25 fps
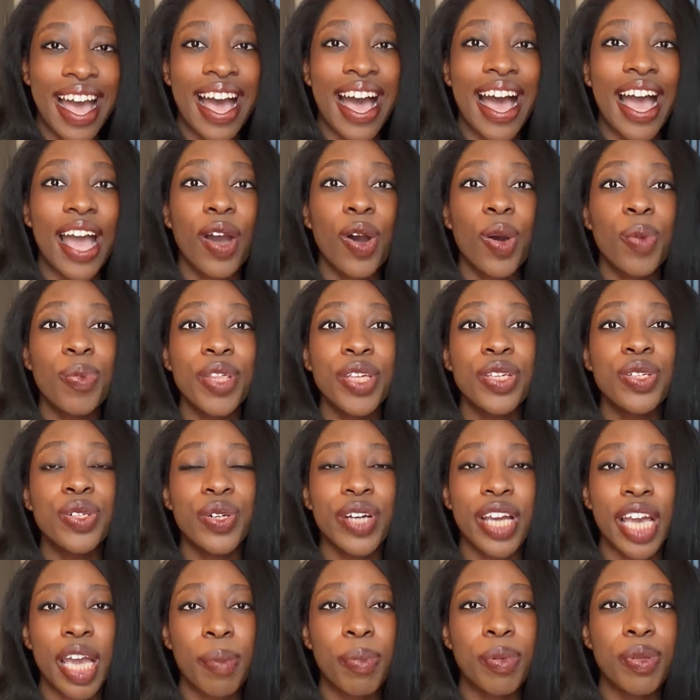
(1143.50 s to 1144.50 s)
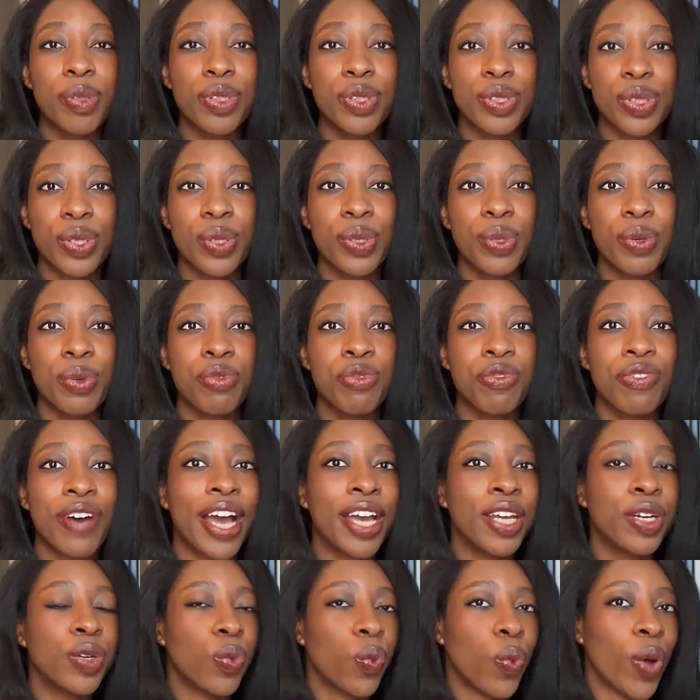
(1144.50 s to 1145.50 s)
I hope that you're able to
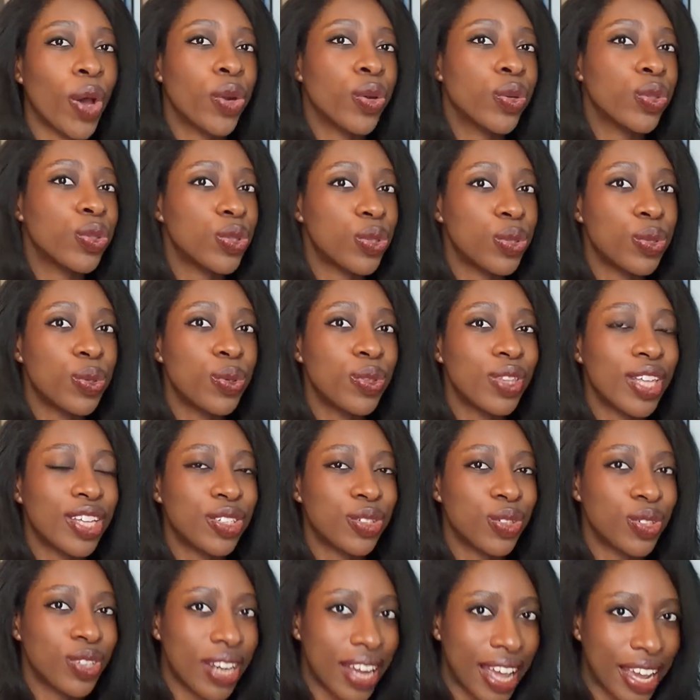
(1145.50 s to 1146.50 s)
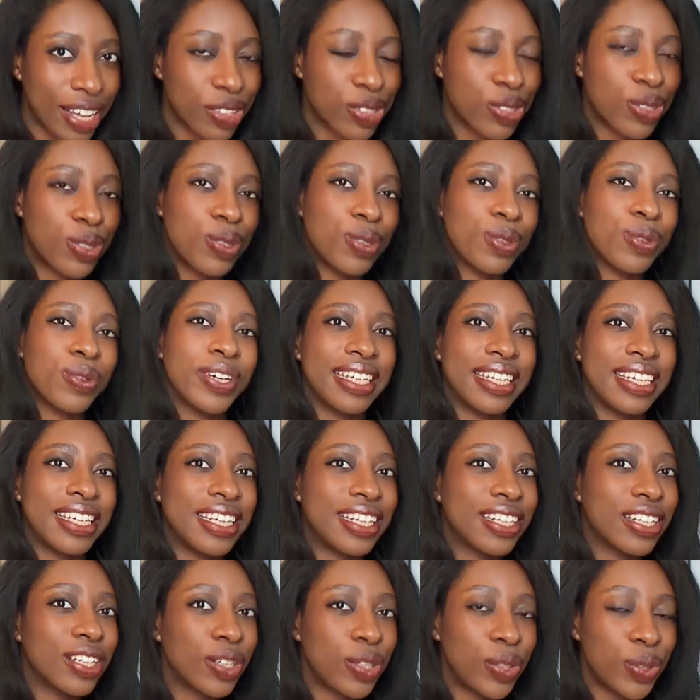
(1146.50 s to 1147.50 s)
find 1 or 2 that you'd like to
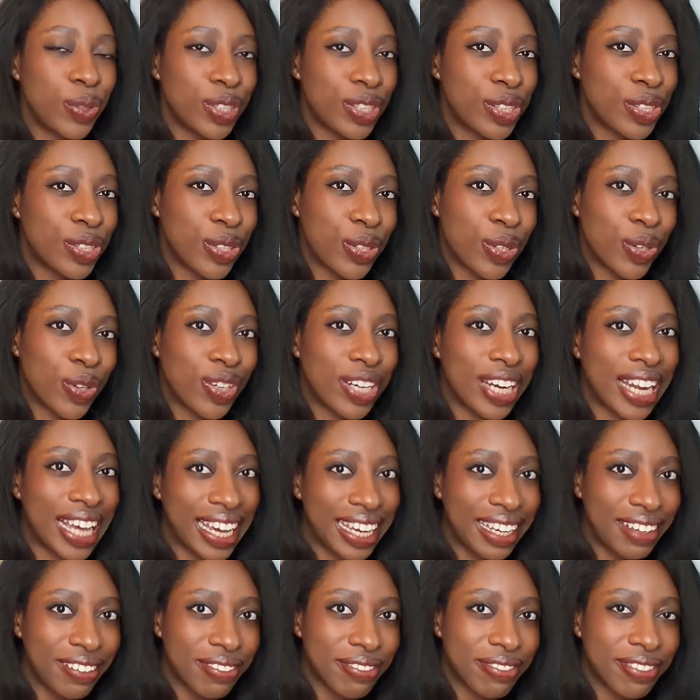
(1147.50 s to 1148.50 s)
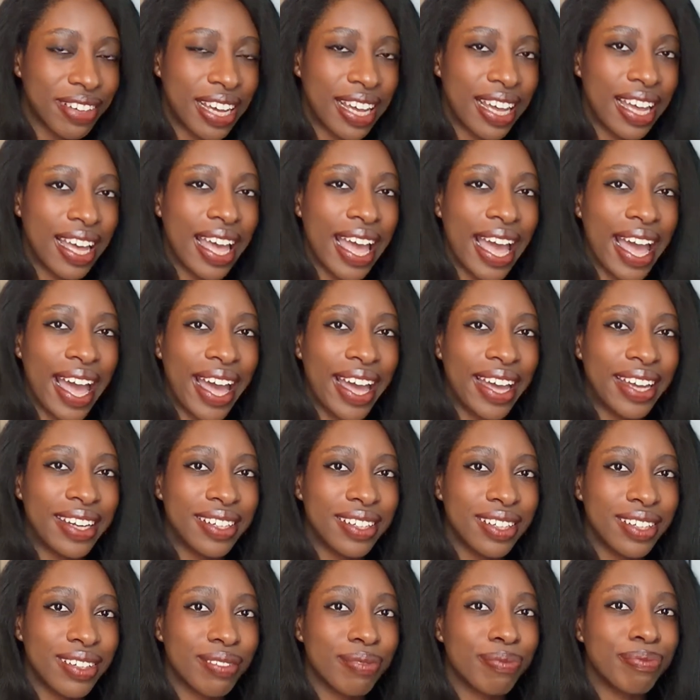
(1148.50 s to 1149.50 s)
include into your life,
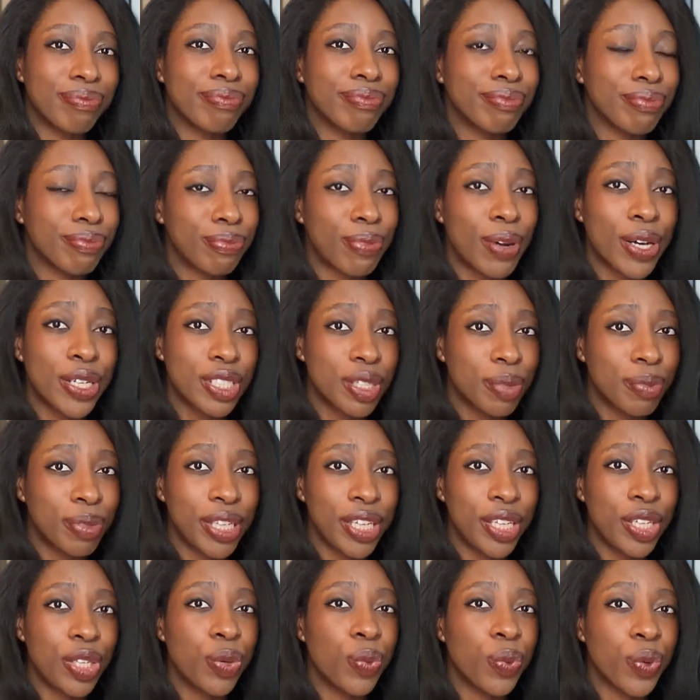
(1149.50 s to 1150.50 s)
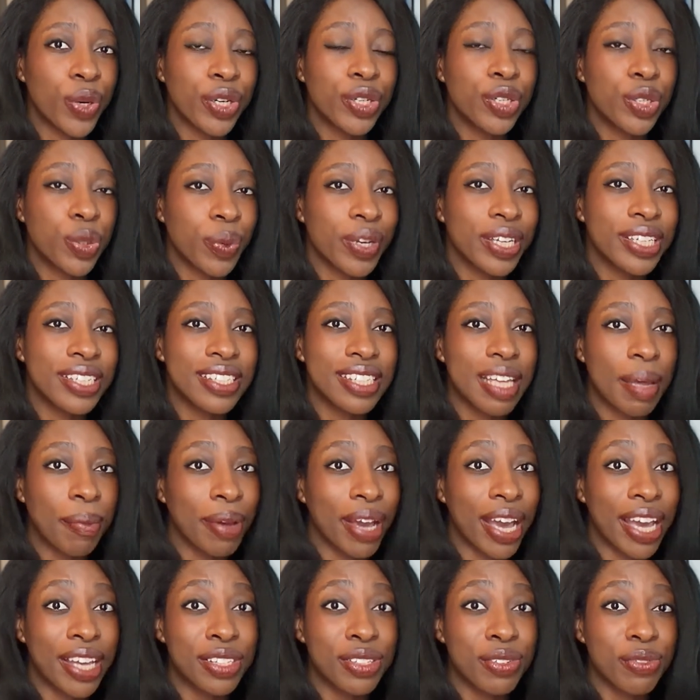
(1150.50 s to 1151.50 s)
and possibly you were doing some
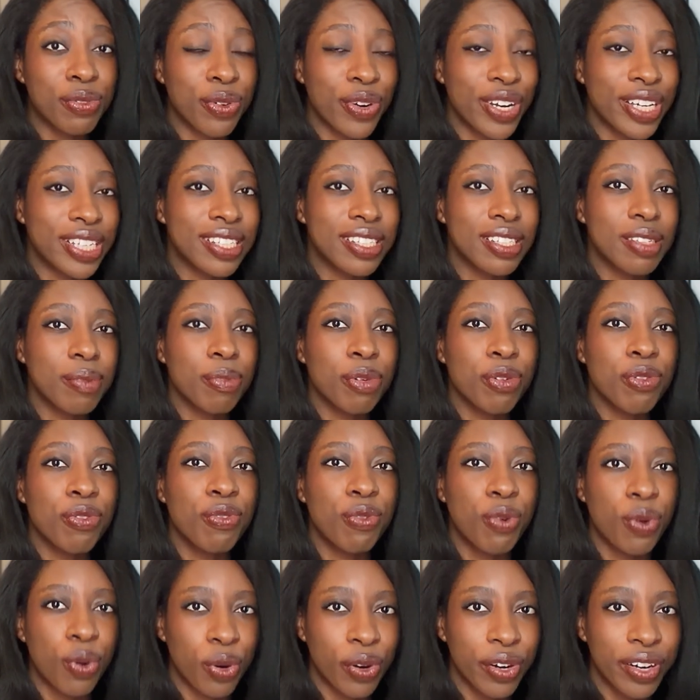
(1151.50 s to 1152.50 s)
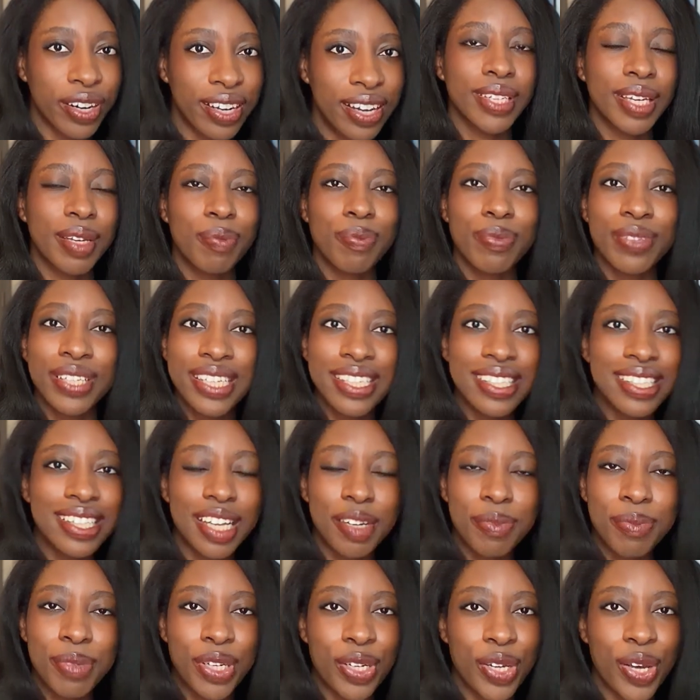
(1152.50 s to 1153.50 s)
kinds of rests before. Please
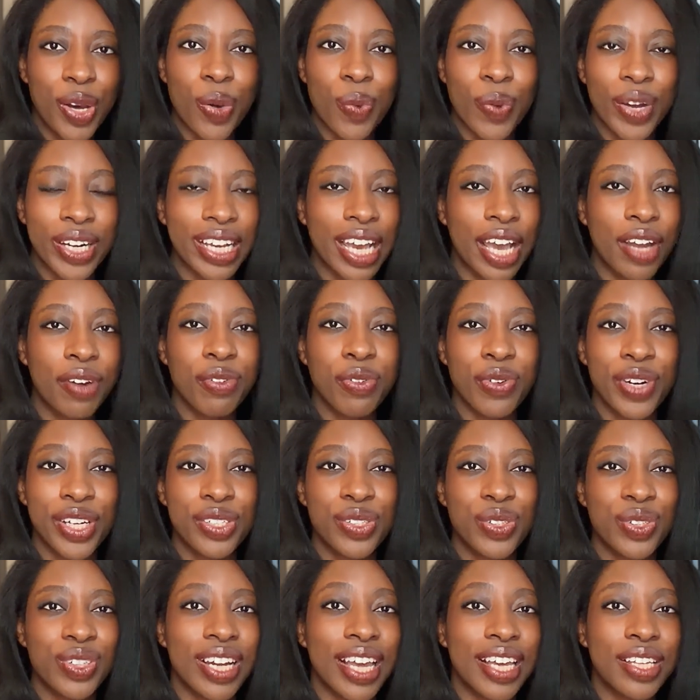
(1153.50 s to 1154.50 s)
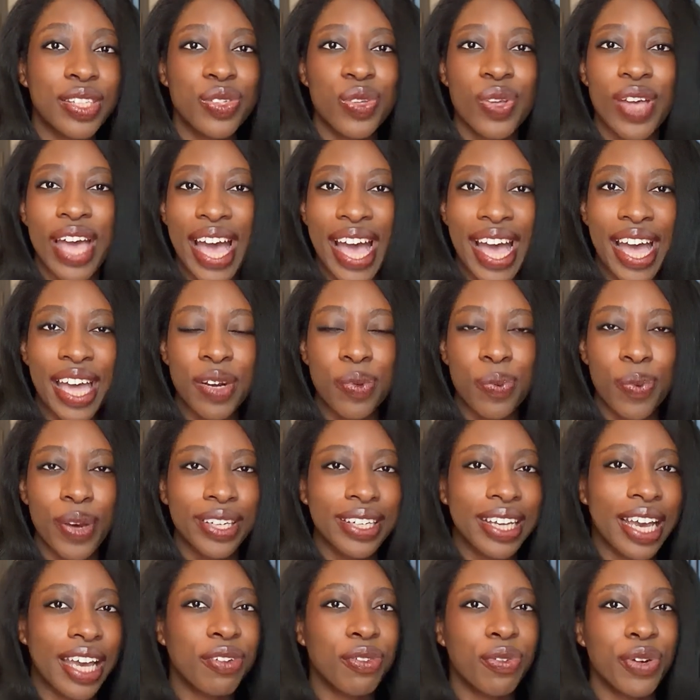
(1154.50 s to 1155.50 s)
let me know what kind of rest you'd like to add, what
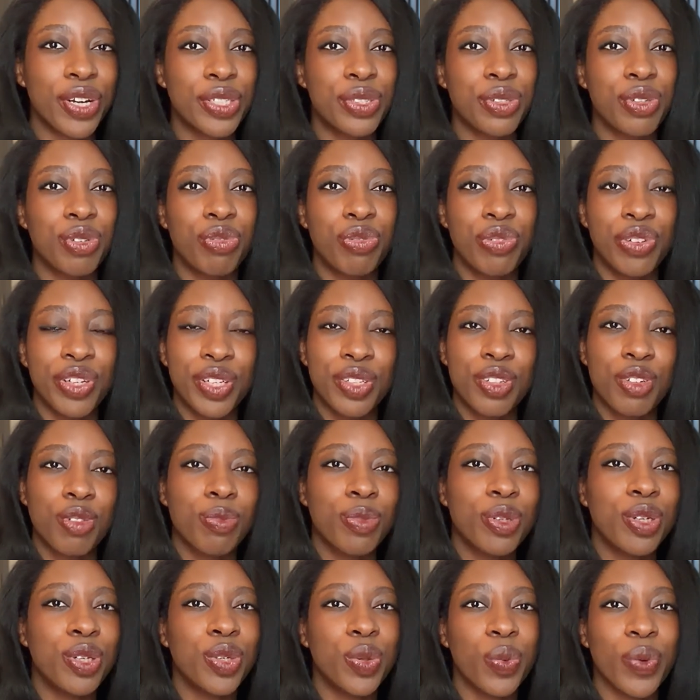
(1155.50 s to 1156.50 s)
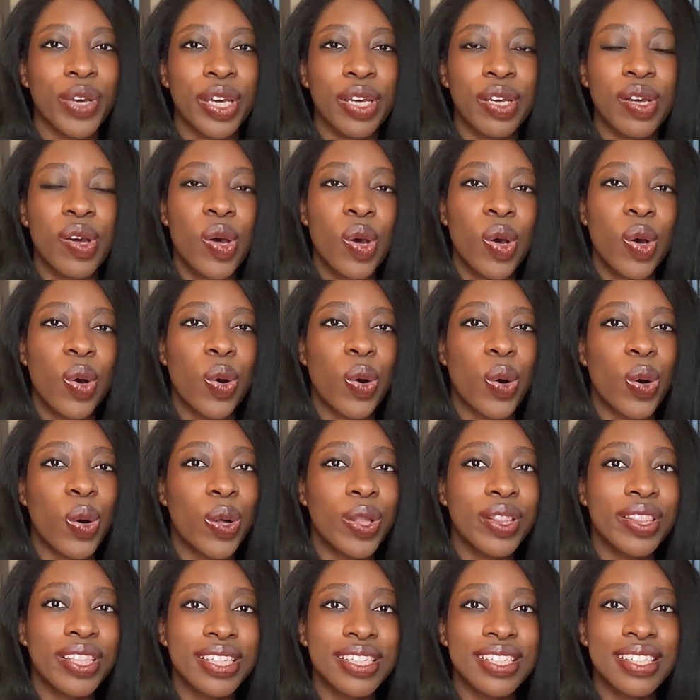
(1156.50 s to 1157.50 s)
kind of rest you feel you've been doing all
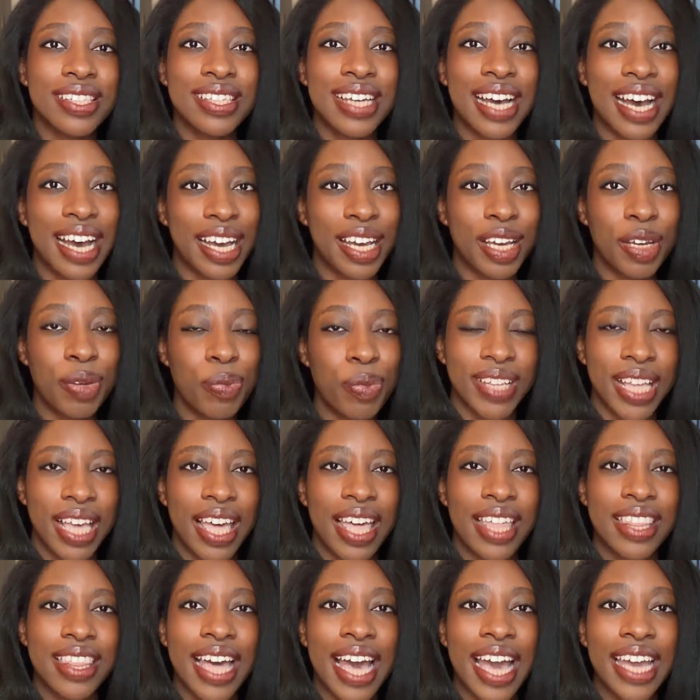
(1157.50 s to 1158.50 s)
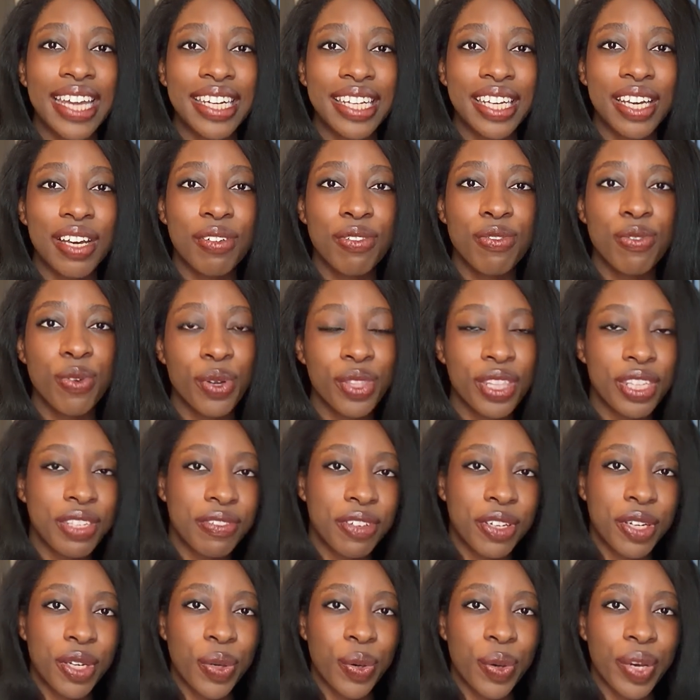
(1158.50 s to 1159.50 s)
this time. The idea for this
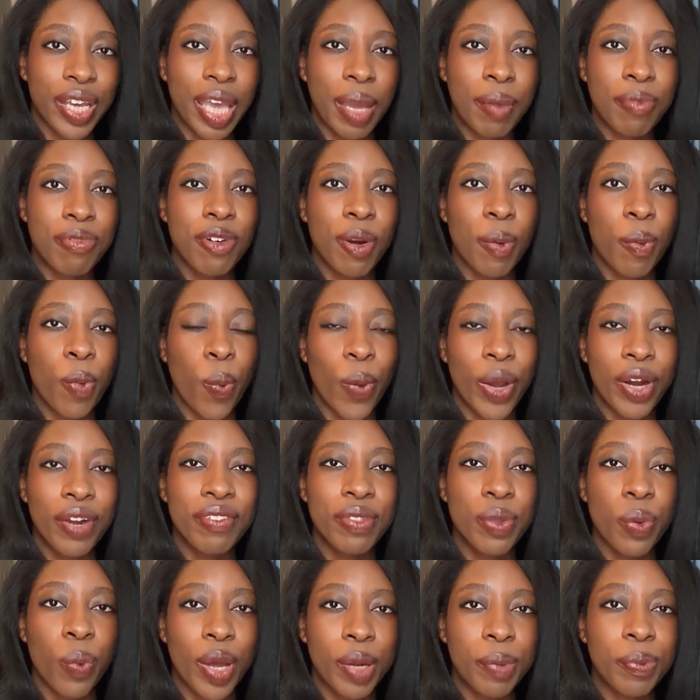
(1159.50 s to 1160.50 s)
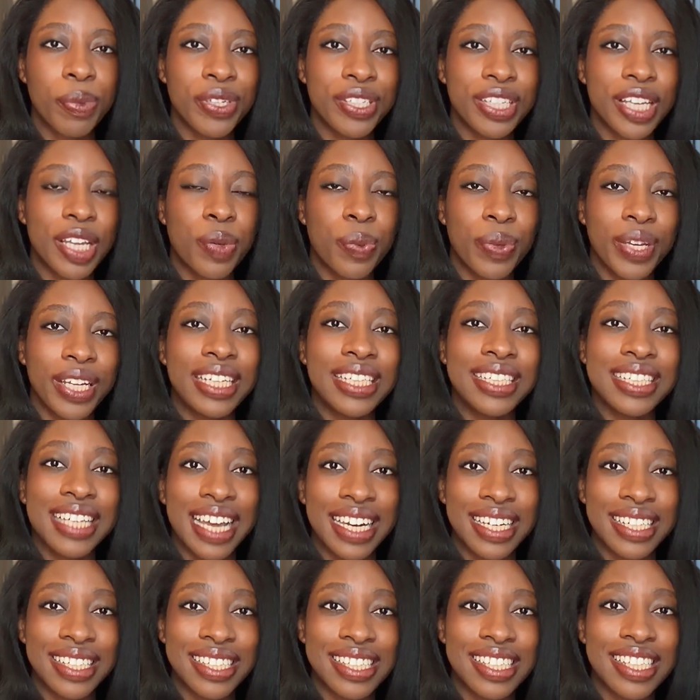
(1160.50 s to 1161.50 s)
video came from one of the 1% weekly
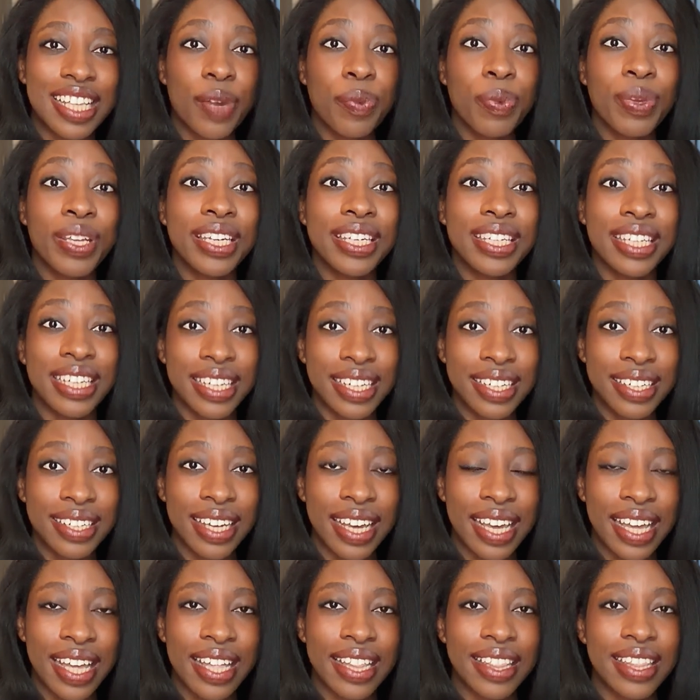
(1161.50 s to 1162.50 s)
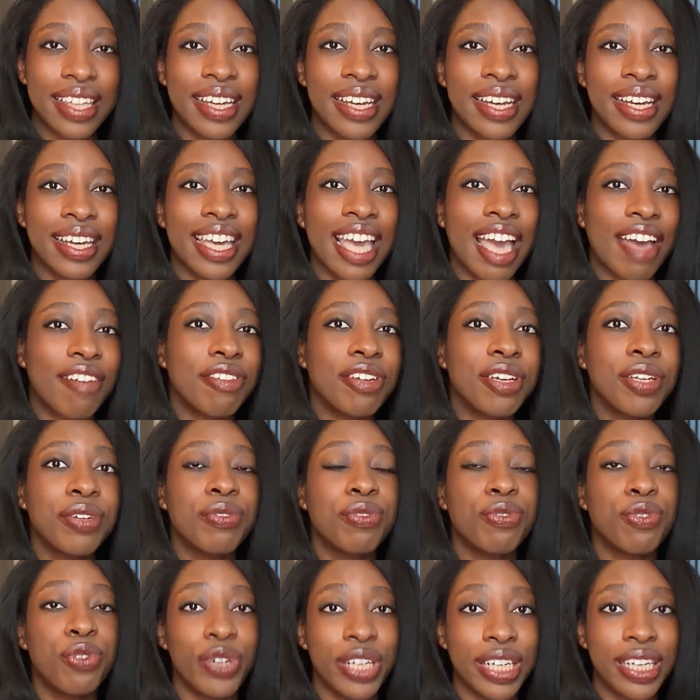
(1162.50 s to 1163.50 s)
challenges that we did, the
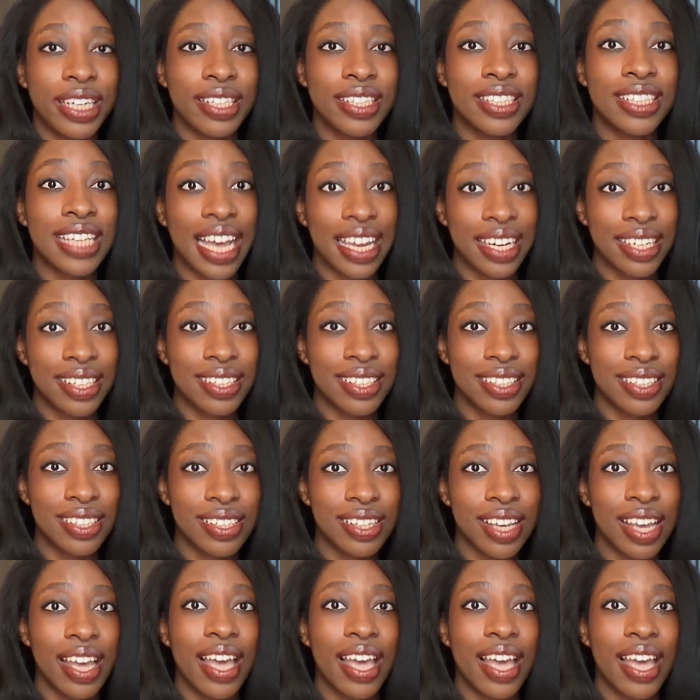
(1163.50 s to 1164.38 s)
caffeine-free challenge.